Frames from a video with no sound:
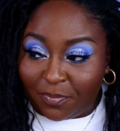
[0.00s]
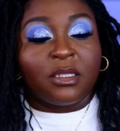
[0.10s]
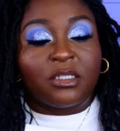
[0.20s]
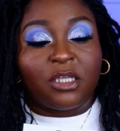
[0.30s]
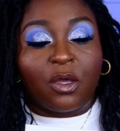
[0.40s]

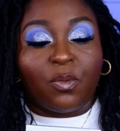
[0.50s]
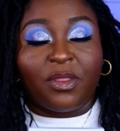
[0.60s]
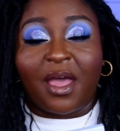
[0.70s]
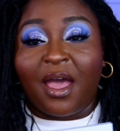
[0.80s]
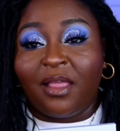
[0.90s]
So with
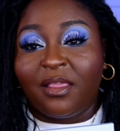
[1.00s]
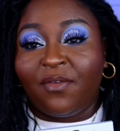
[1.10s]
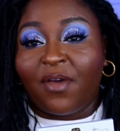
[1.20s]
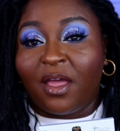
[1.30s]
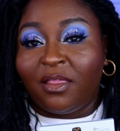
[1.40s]
the I Live,
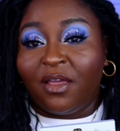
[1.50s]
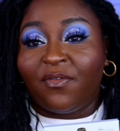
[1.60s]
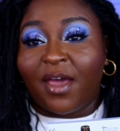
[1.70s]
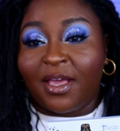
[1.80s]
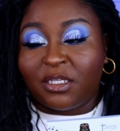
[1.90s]
I Love
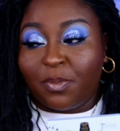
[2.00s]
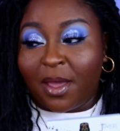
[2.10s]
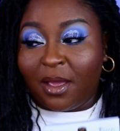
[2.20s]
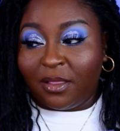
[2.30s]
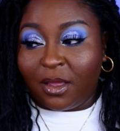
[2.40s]
Ice
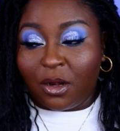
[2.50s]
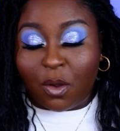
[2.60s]
palette,